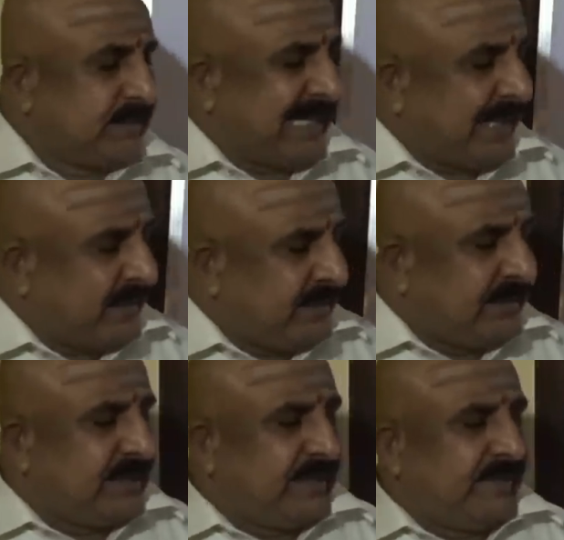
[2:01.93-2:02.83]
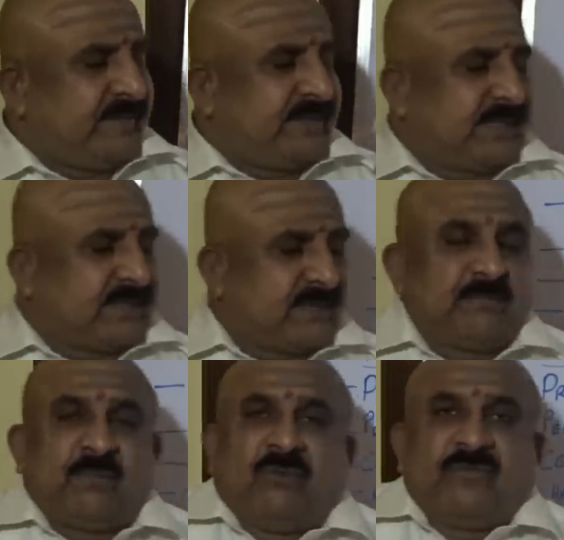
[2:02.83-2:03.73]
Saturn gives
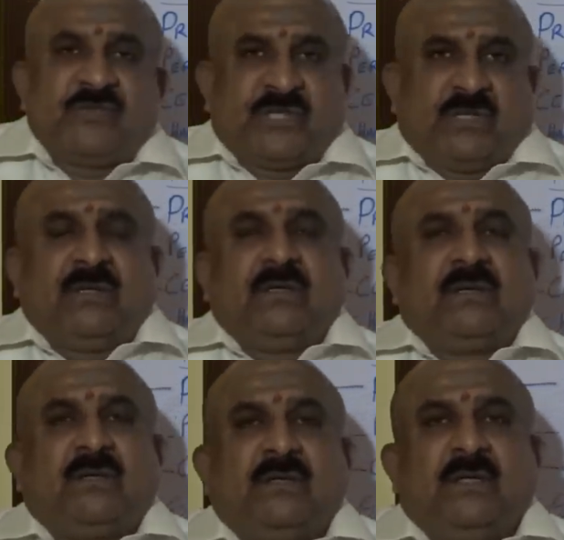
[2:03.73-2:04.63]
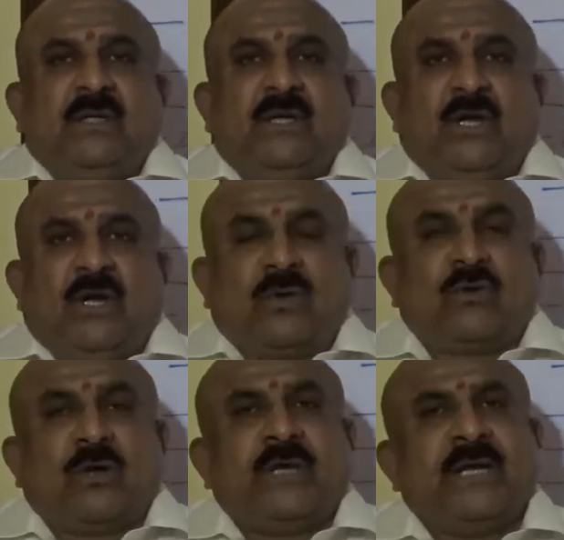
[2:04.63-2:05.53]
us profession
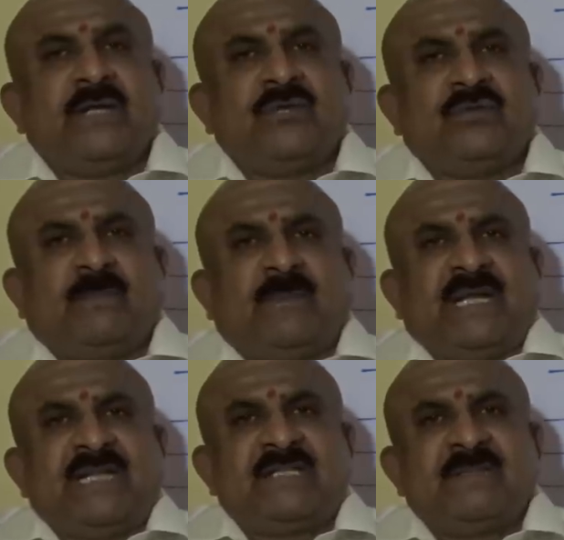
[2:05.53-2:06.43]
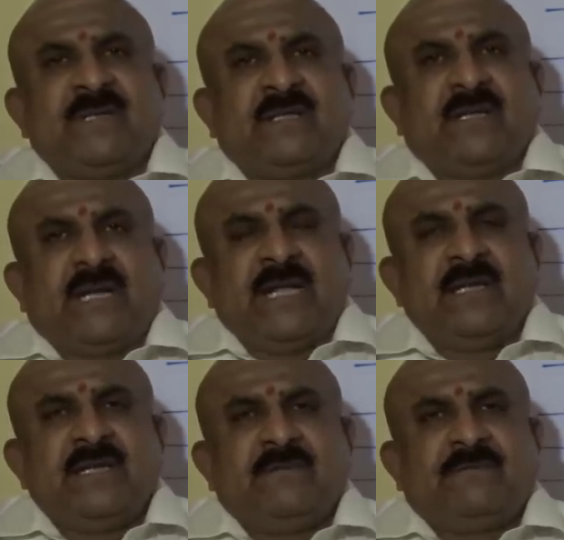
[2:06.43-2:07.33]
according to the placement
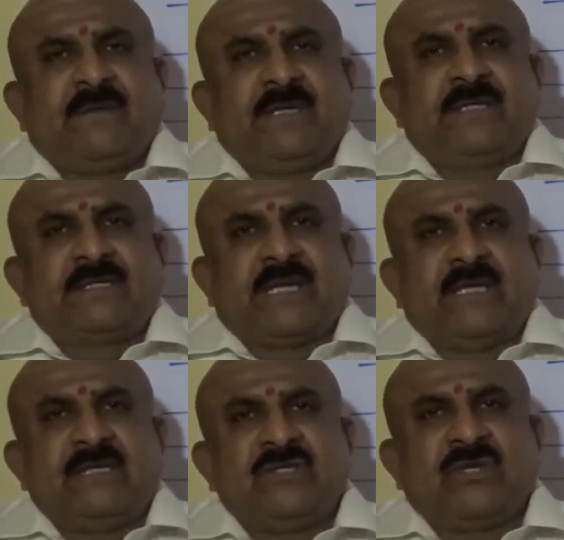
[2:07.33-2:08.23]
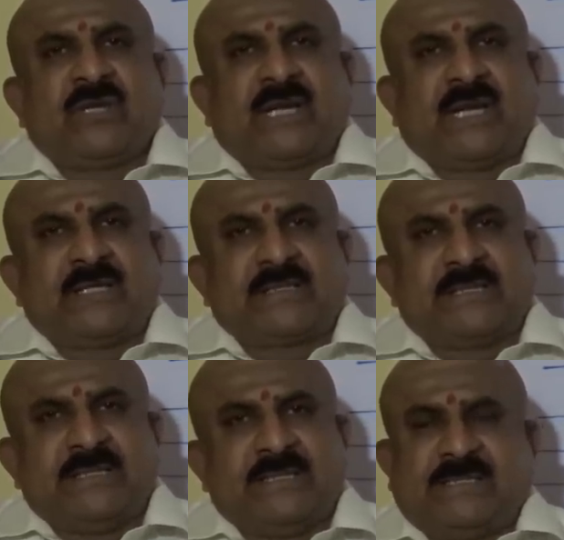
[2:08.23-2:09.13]
in different signs or
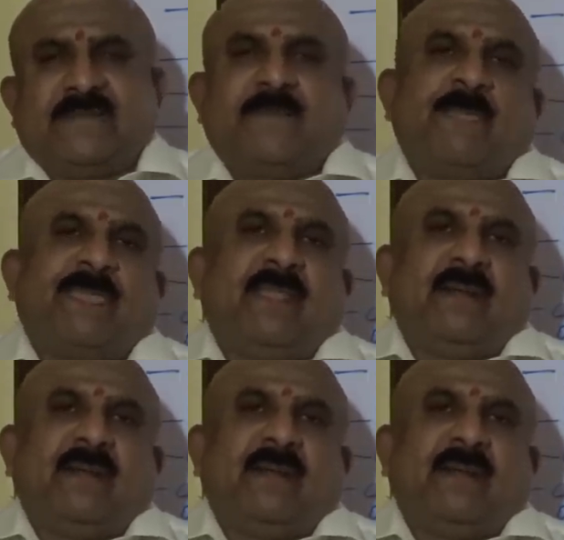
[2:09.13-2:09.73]
rasis,